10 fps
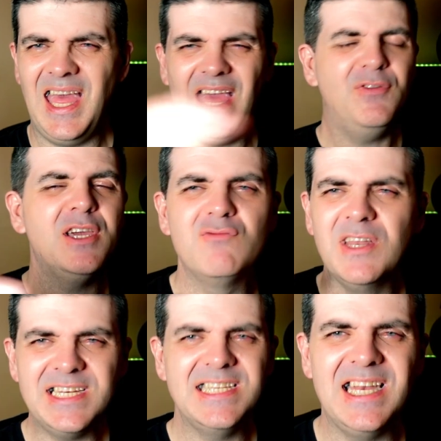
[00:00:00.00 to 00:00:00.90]
if you can
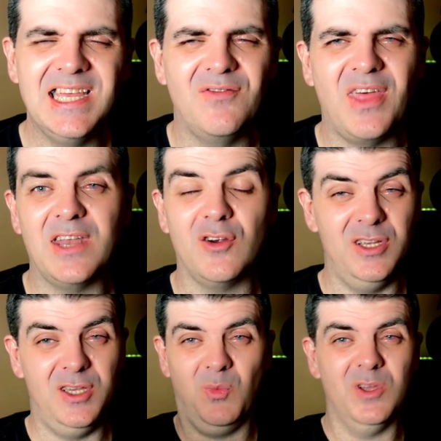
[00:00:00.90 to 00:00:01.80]
relate to any of that or
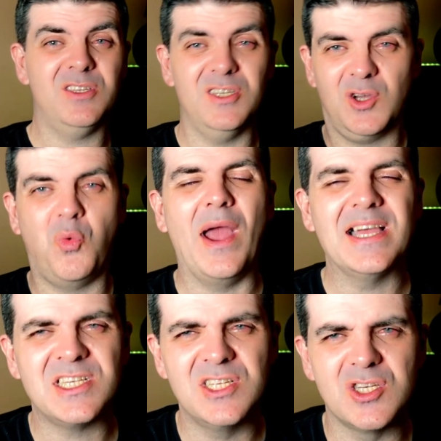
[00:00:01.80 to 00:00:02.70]
you want to
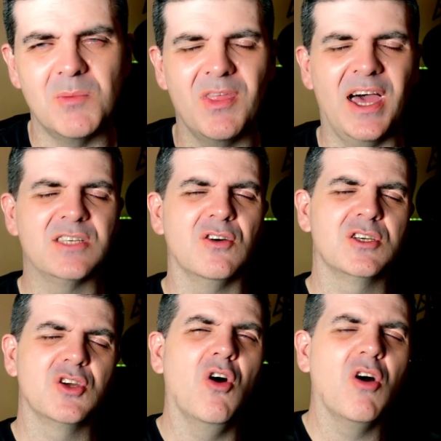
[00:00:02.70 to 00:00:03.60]
question some of that or
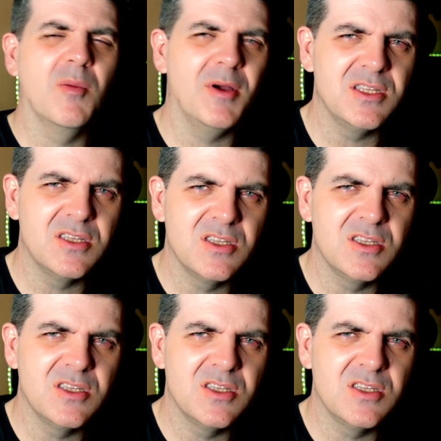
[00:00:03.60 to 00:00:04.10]
talk about